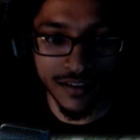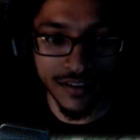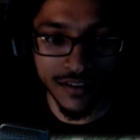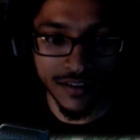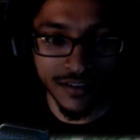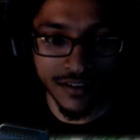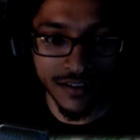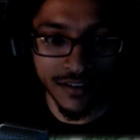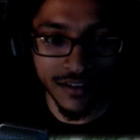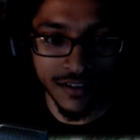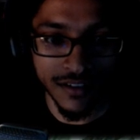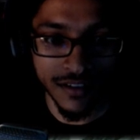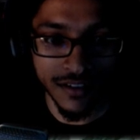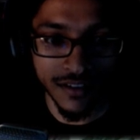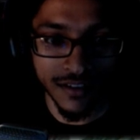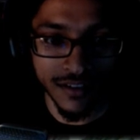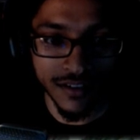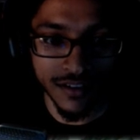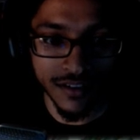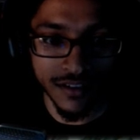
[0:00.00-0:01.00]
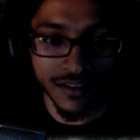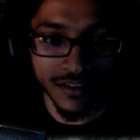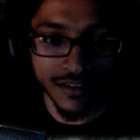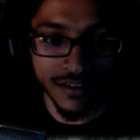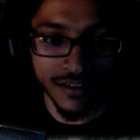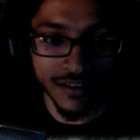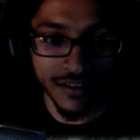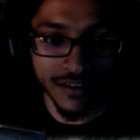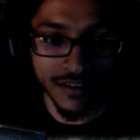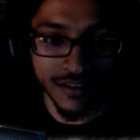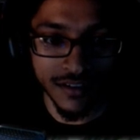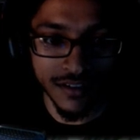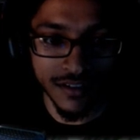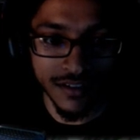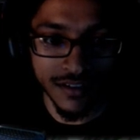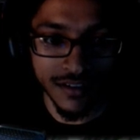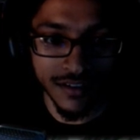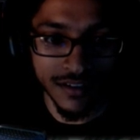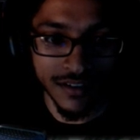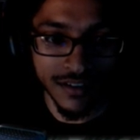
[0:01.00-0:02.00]

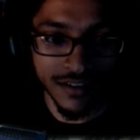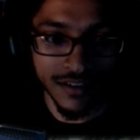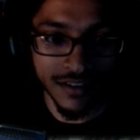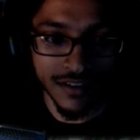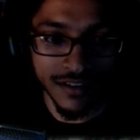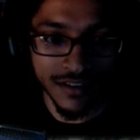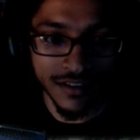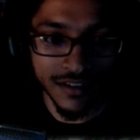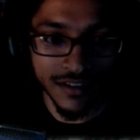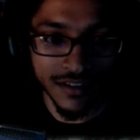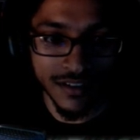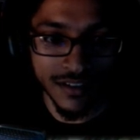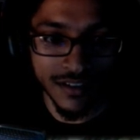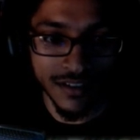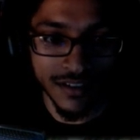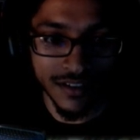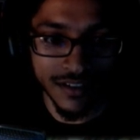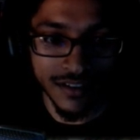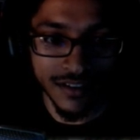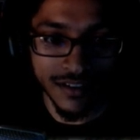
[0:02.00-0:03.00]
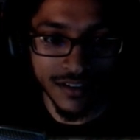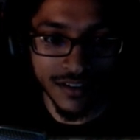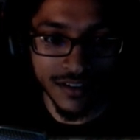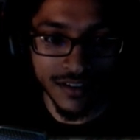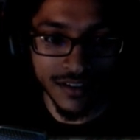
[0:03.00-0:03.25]
(no one is talking)